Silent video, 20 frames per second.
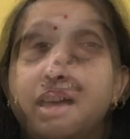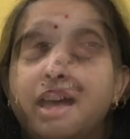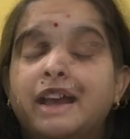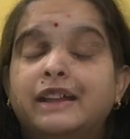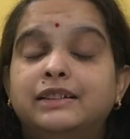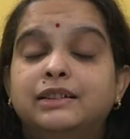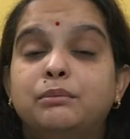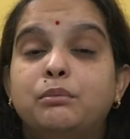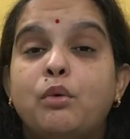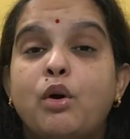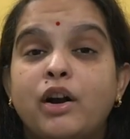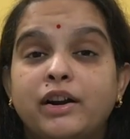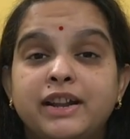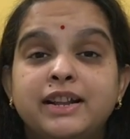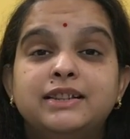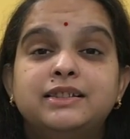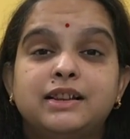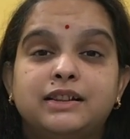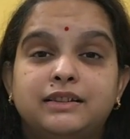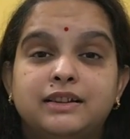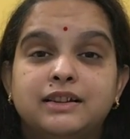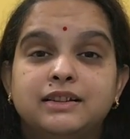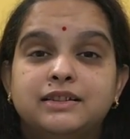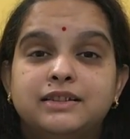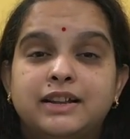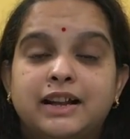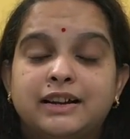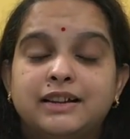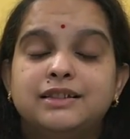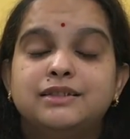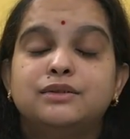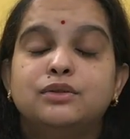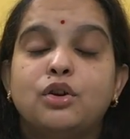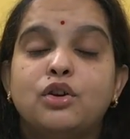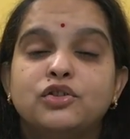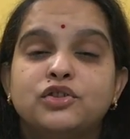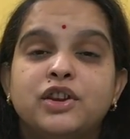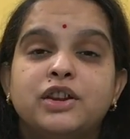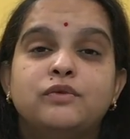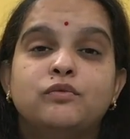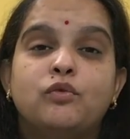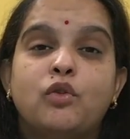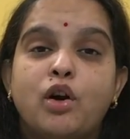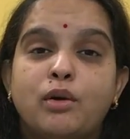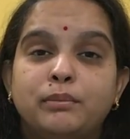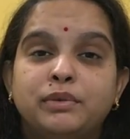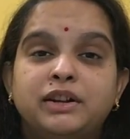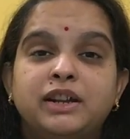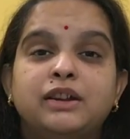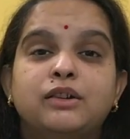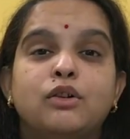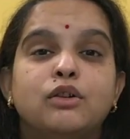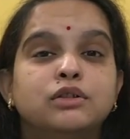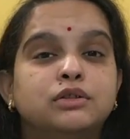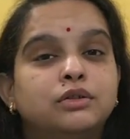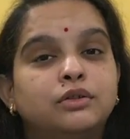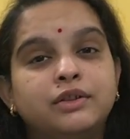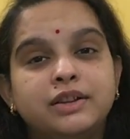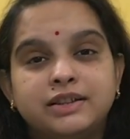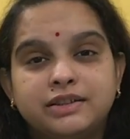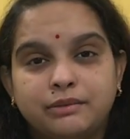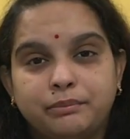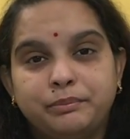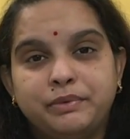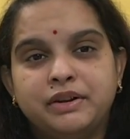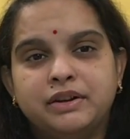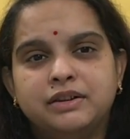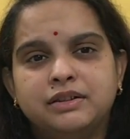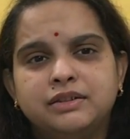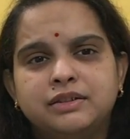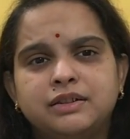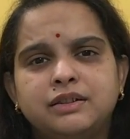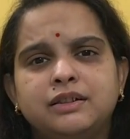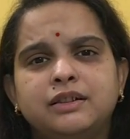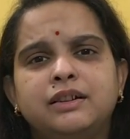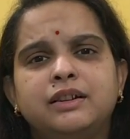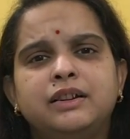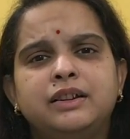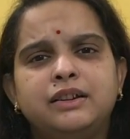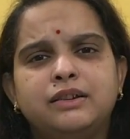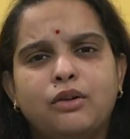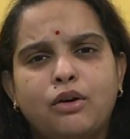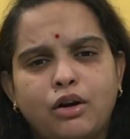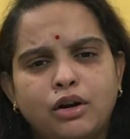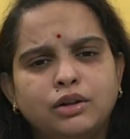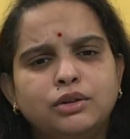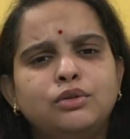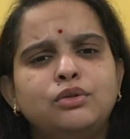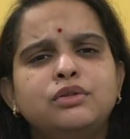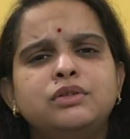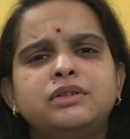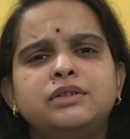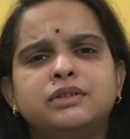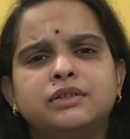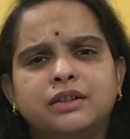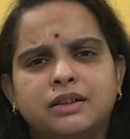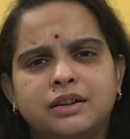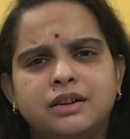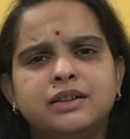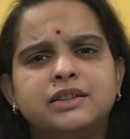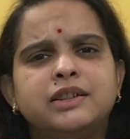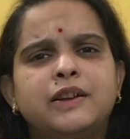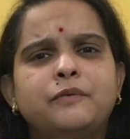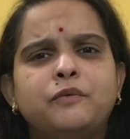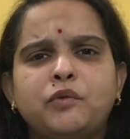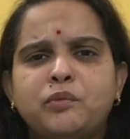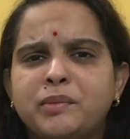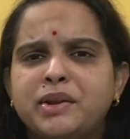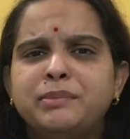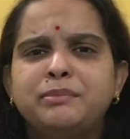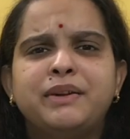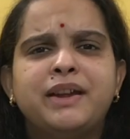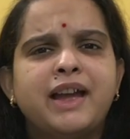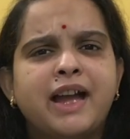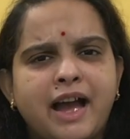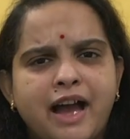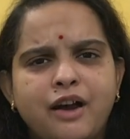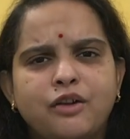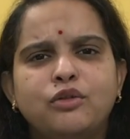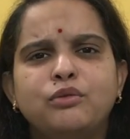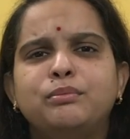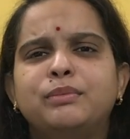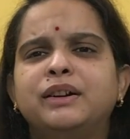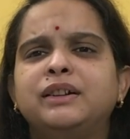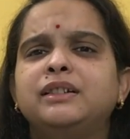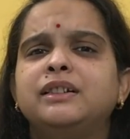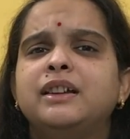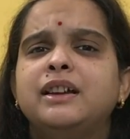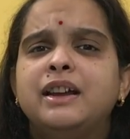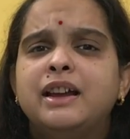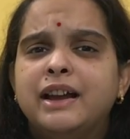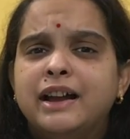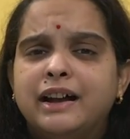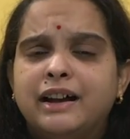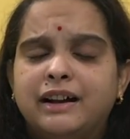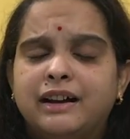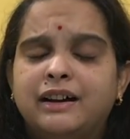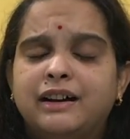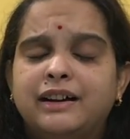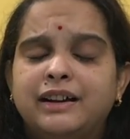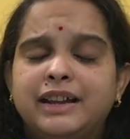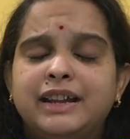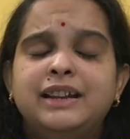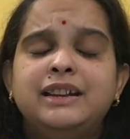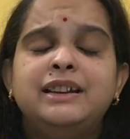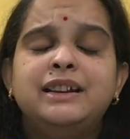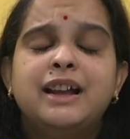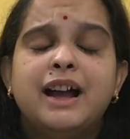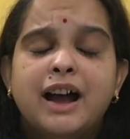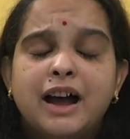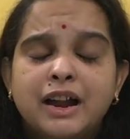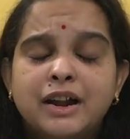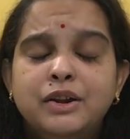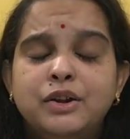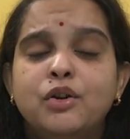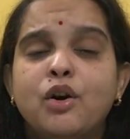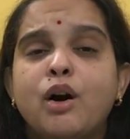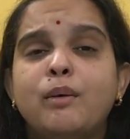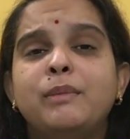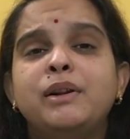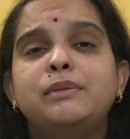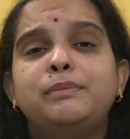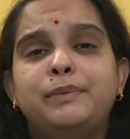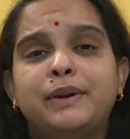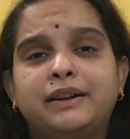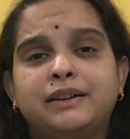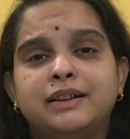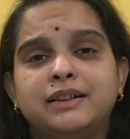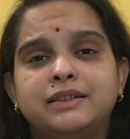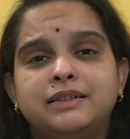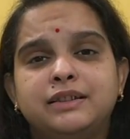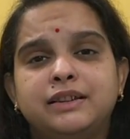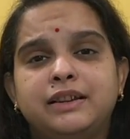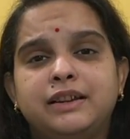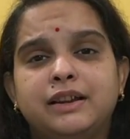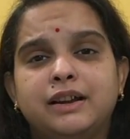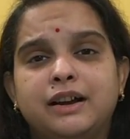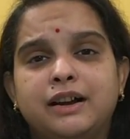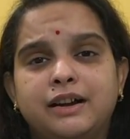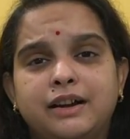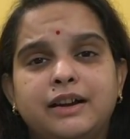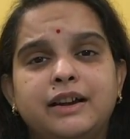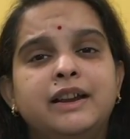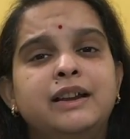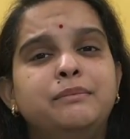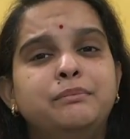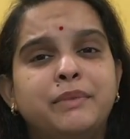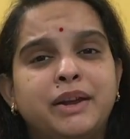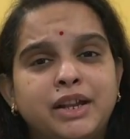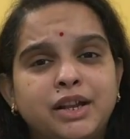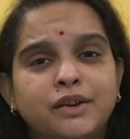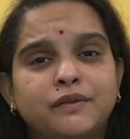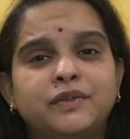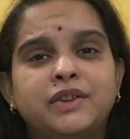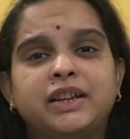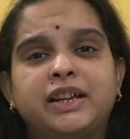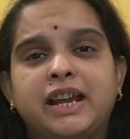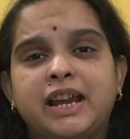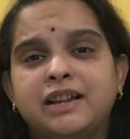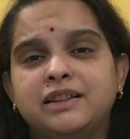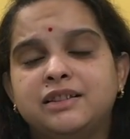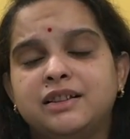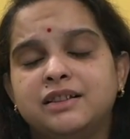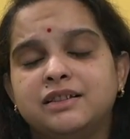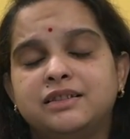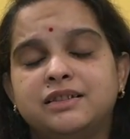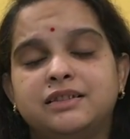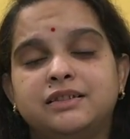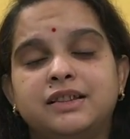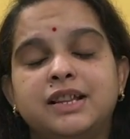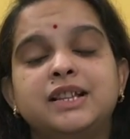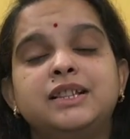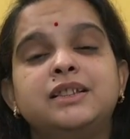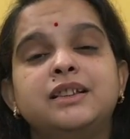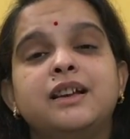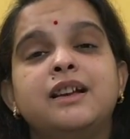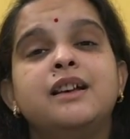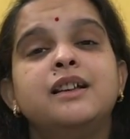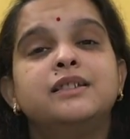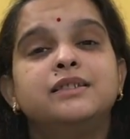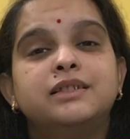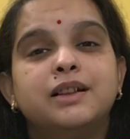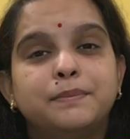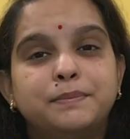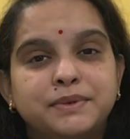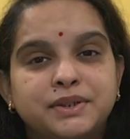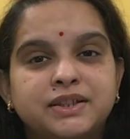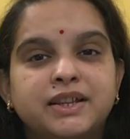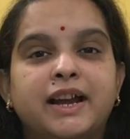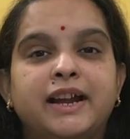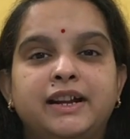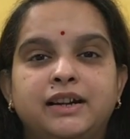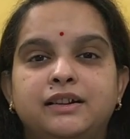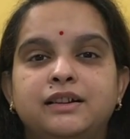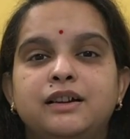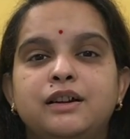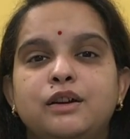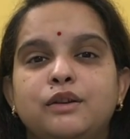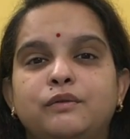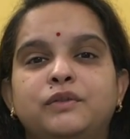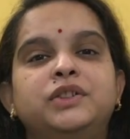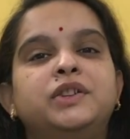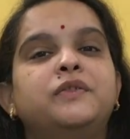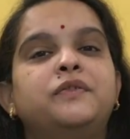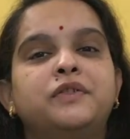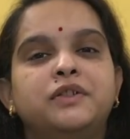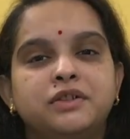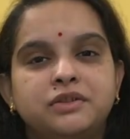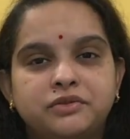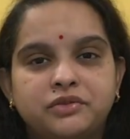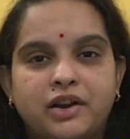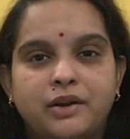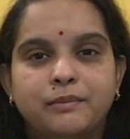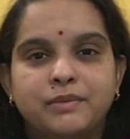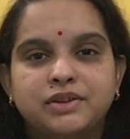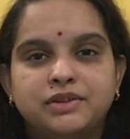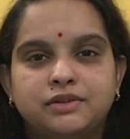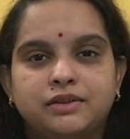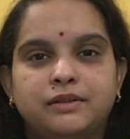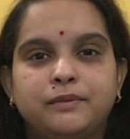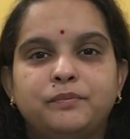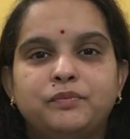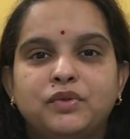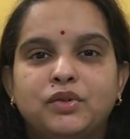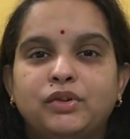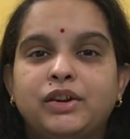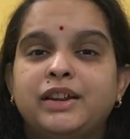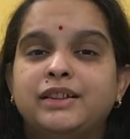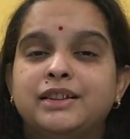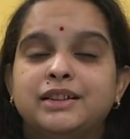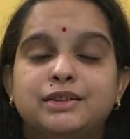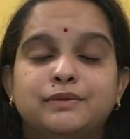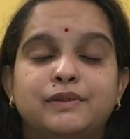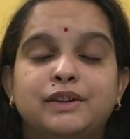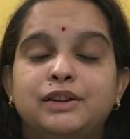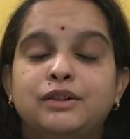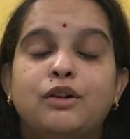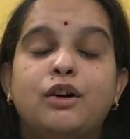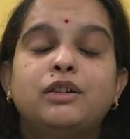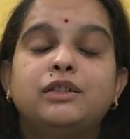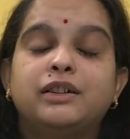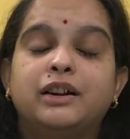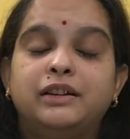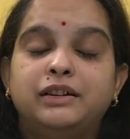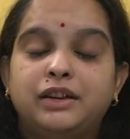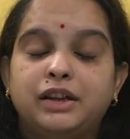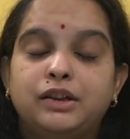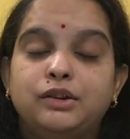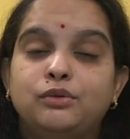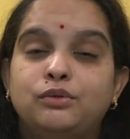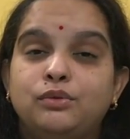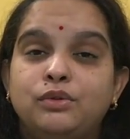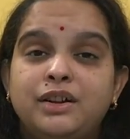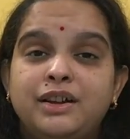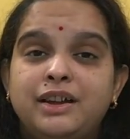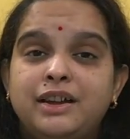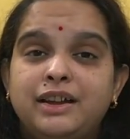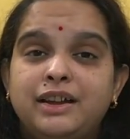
and the morning sickness, that is nausea and vomiting, also disappears. Although some women may have, but in normal pregnancy in many of the cases this subside with the first trimester. Okay, this will not continue